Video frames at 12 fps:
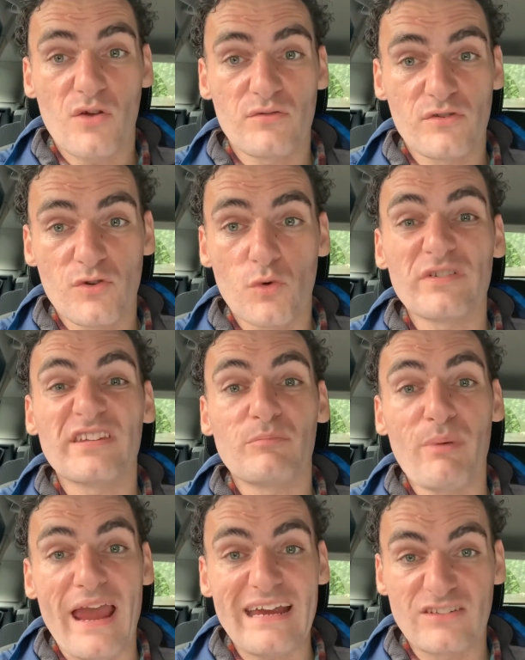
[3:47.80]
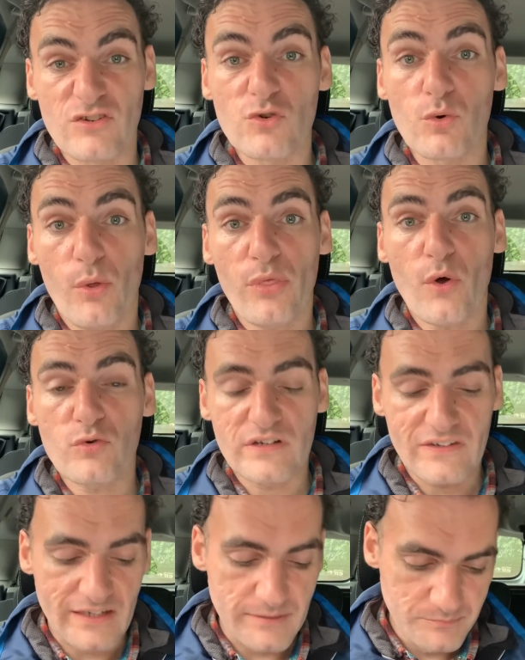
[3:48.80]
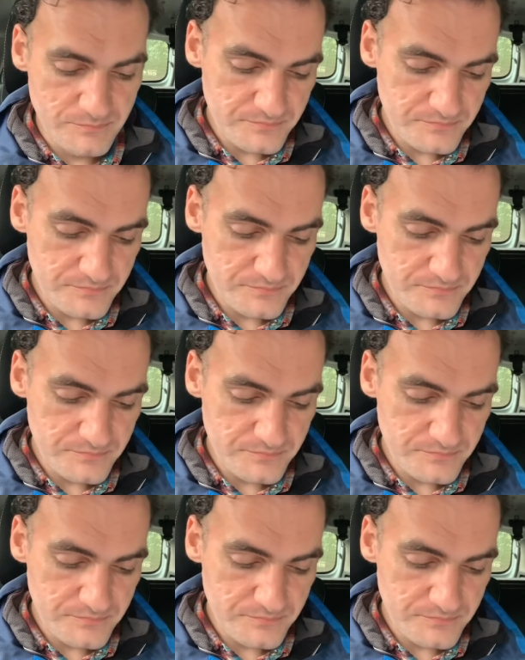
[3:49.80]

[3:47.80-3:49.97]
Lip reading: your respect and your authority.